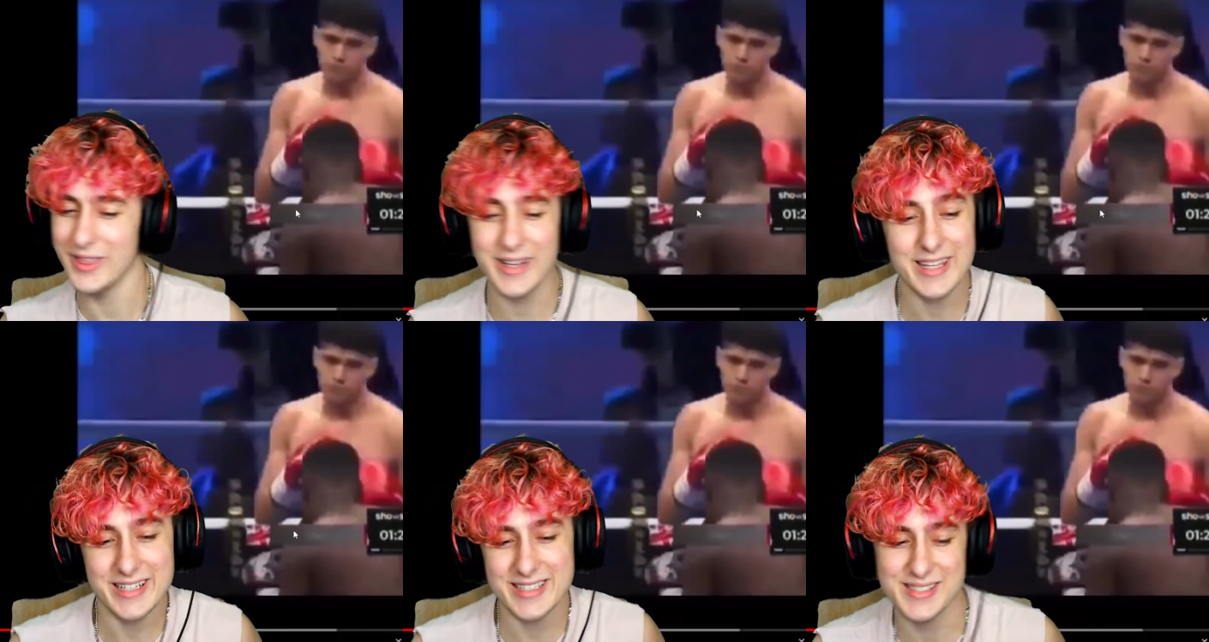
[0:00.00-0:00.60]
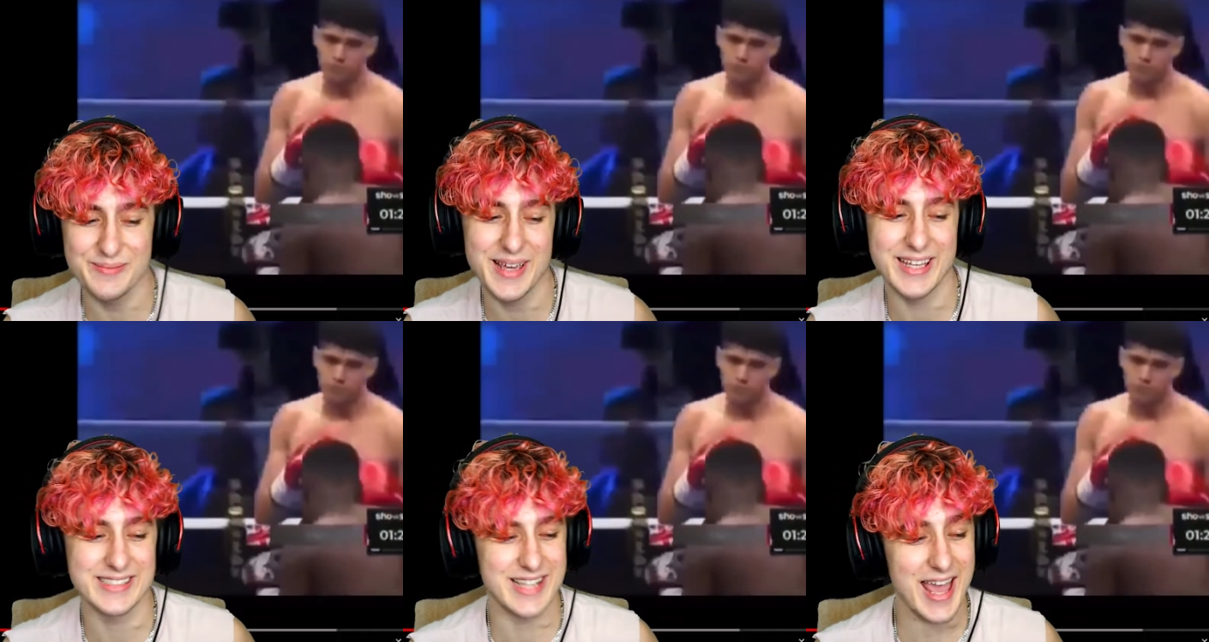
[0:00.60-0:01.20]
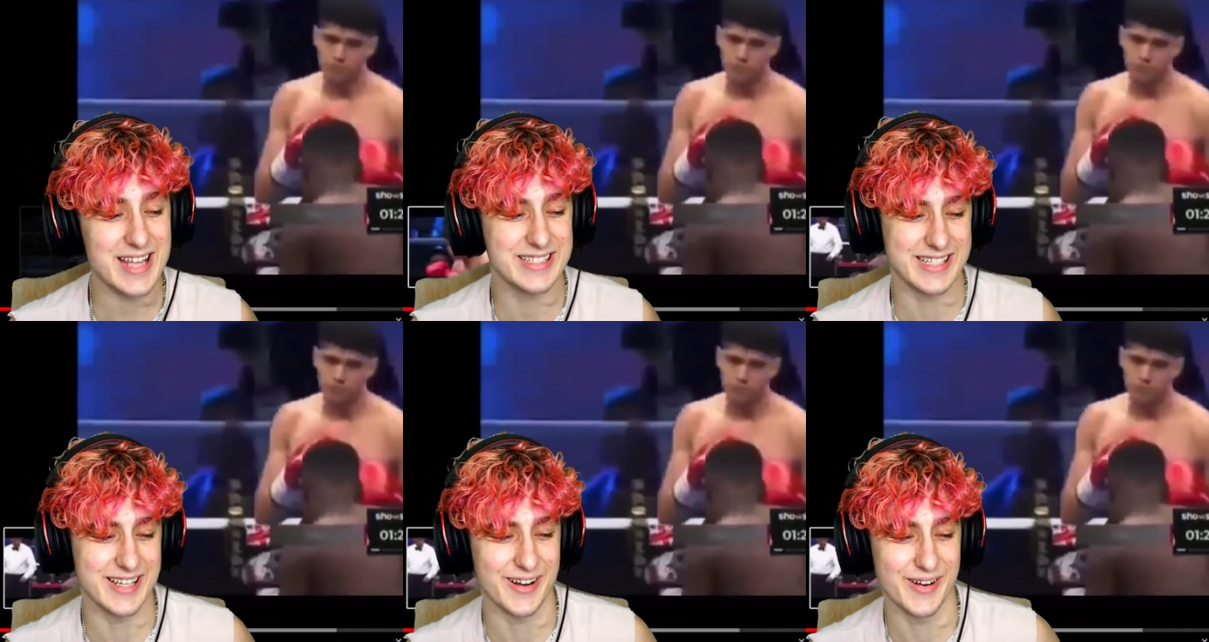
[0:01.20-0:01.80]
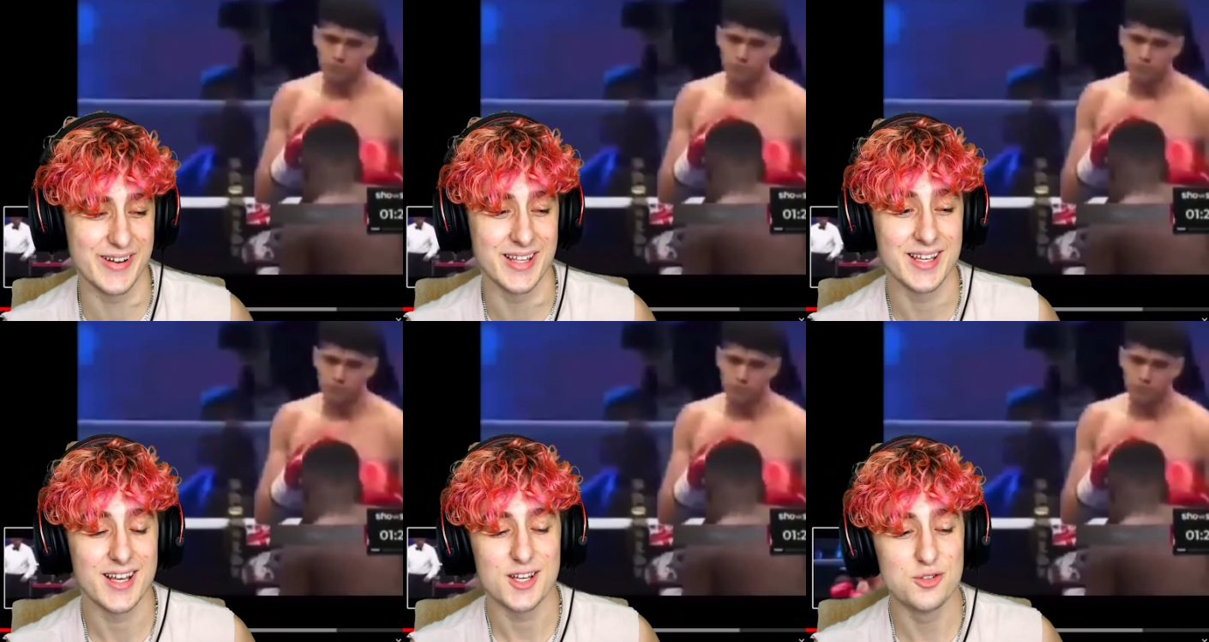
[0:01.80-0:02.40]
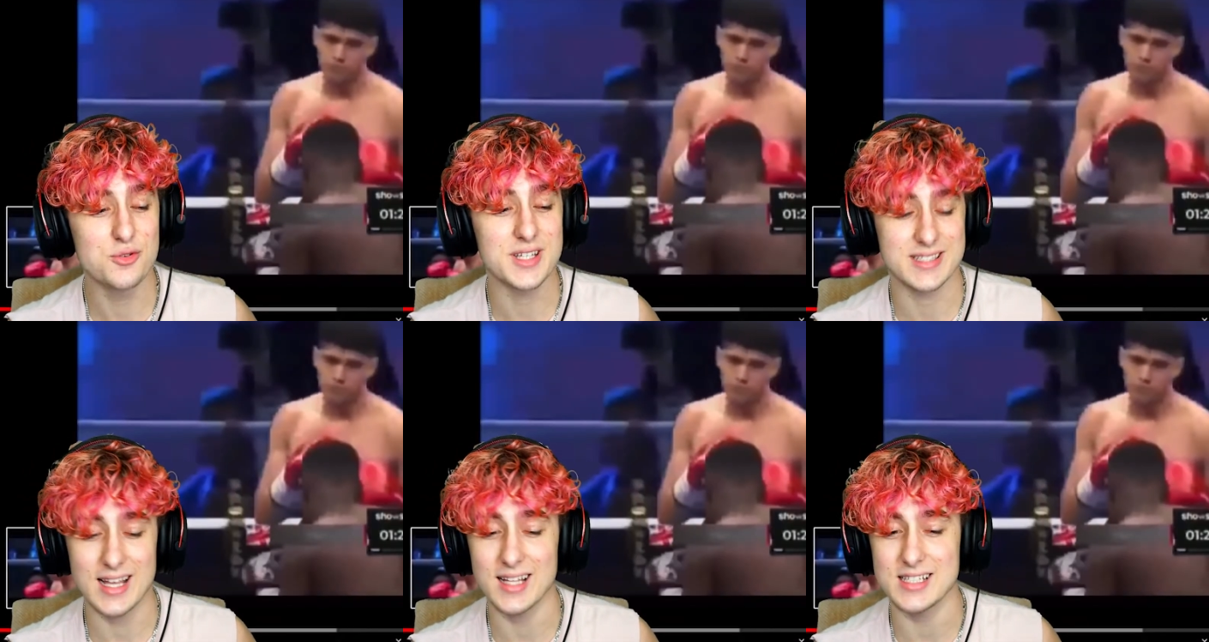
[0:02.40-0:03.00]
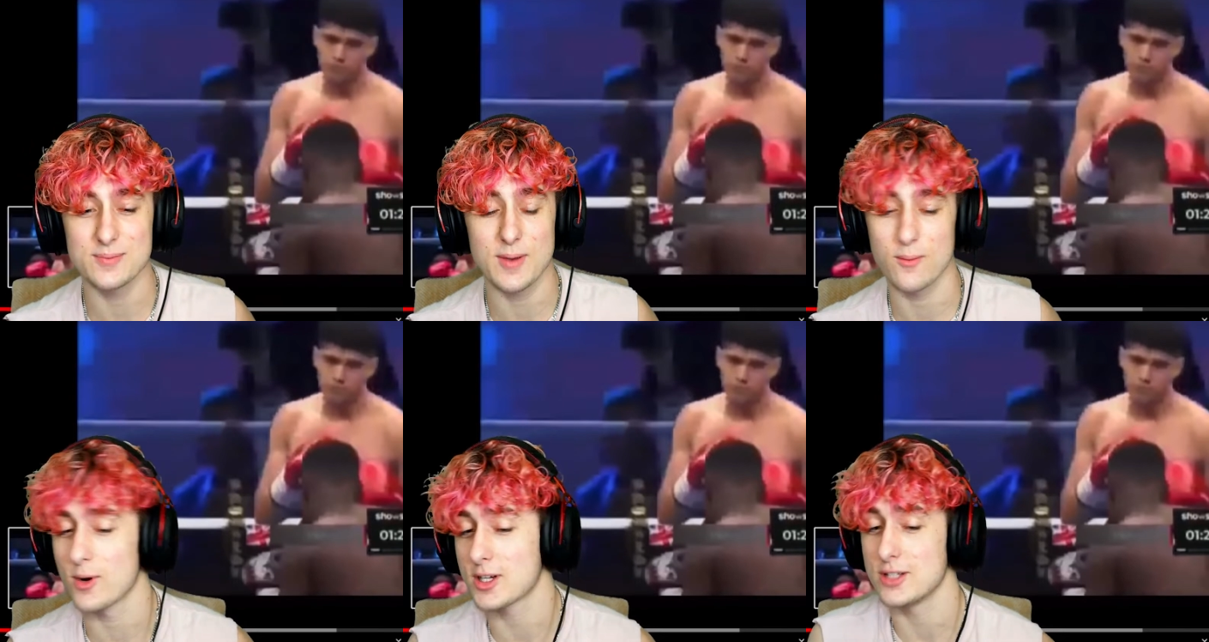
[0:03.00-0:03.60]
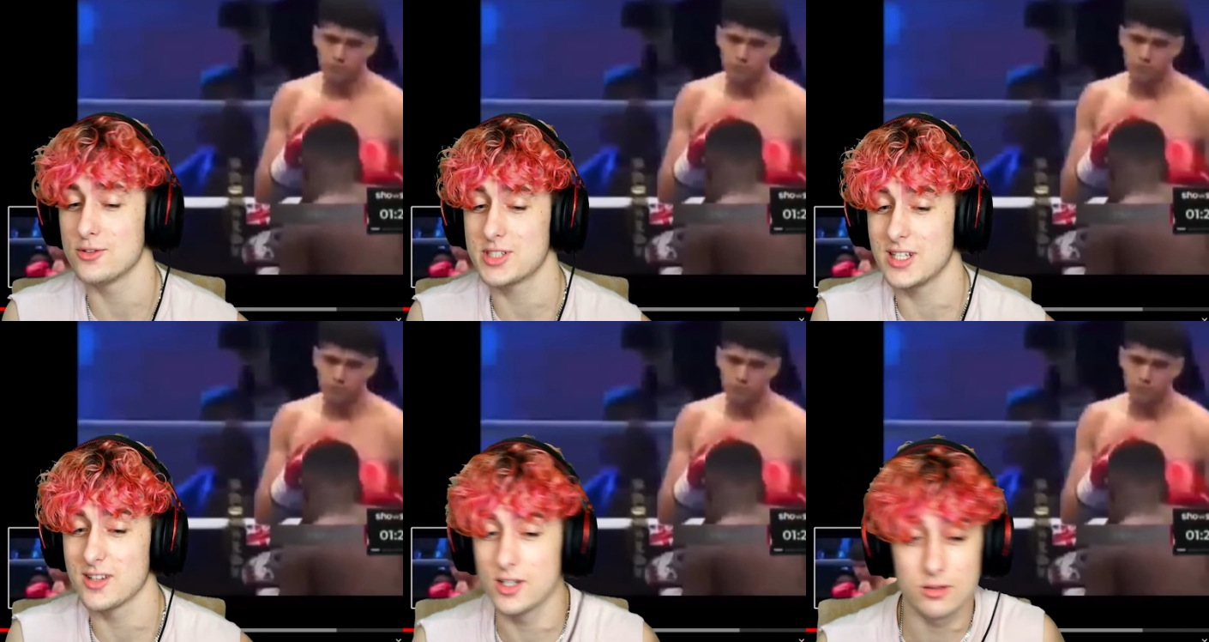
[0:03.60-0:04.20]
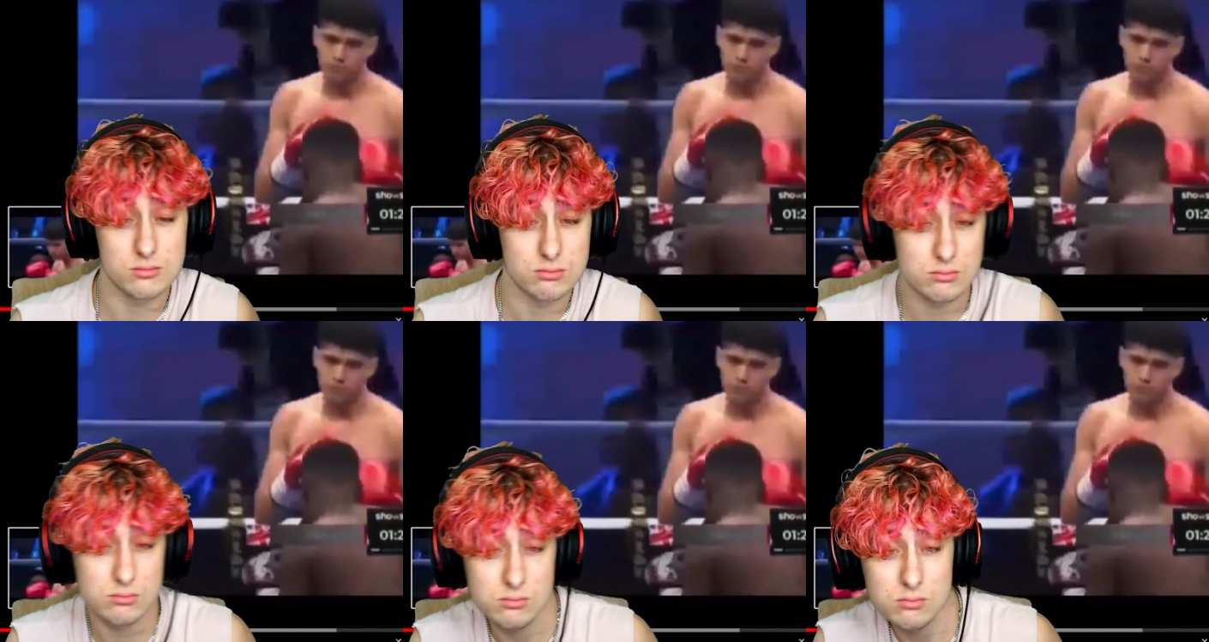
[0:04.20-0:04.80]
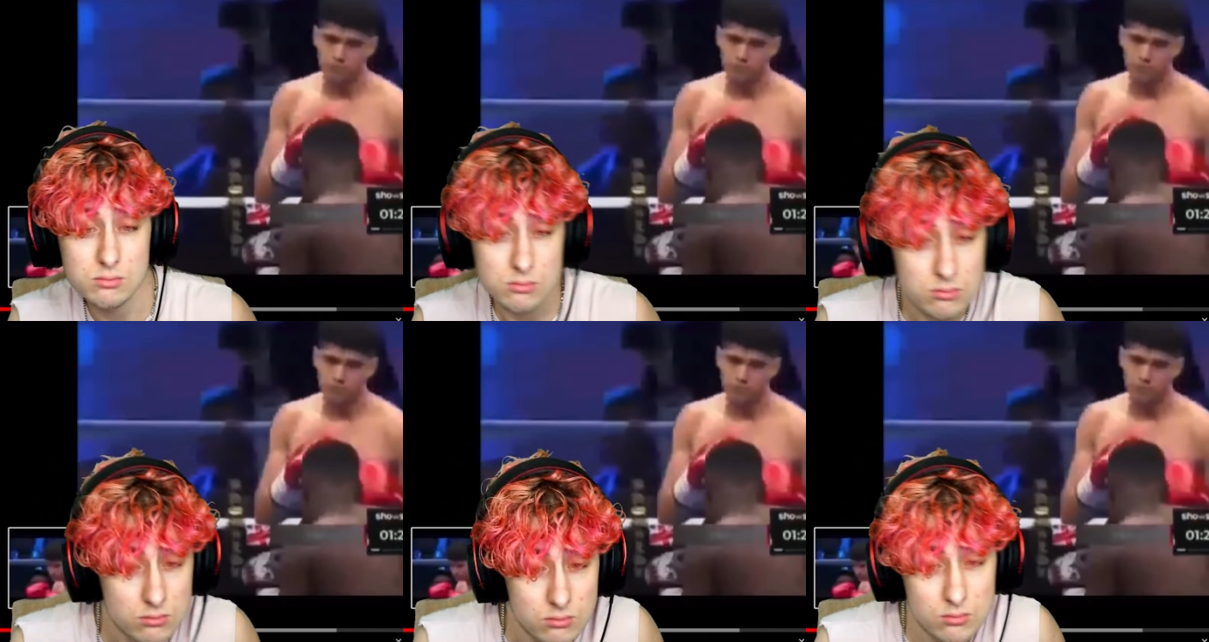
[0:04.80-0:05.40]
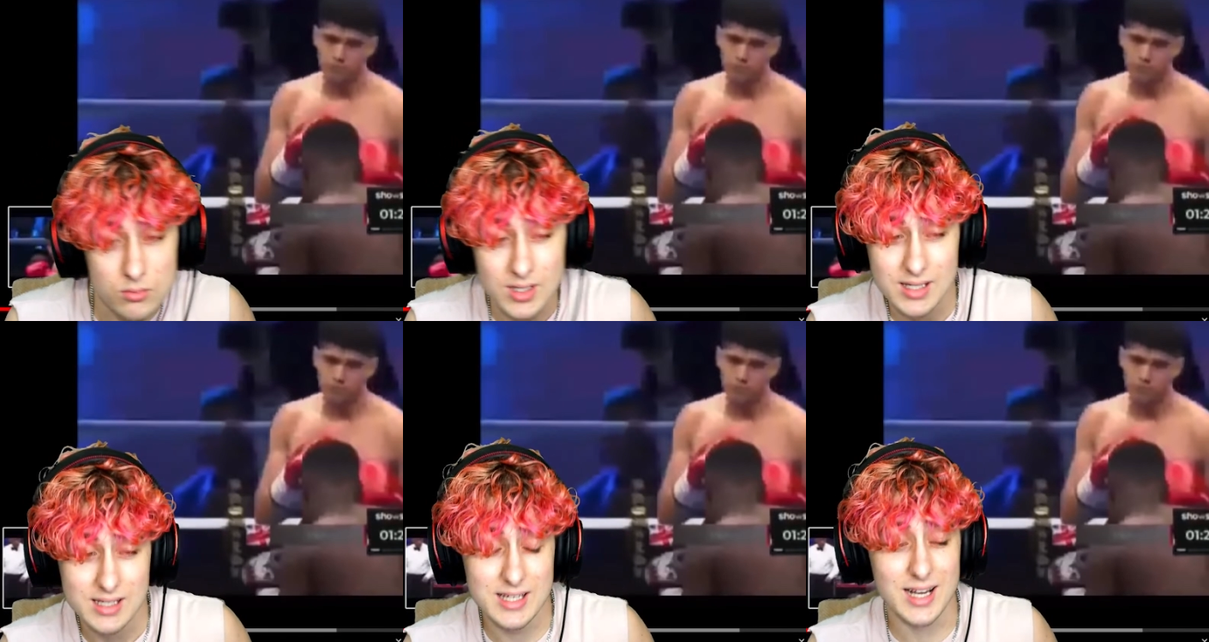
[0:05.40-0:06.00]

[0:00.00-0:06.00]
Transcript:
Speaker 1: look at this man, Deji, y'all. You can tell he's been working. You see the little. He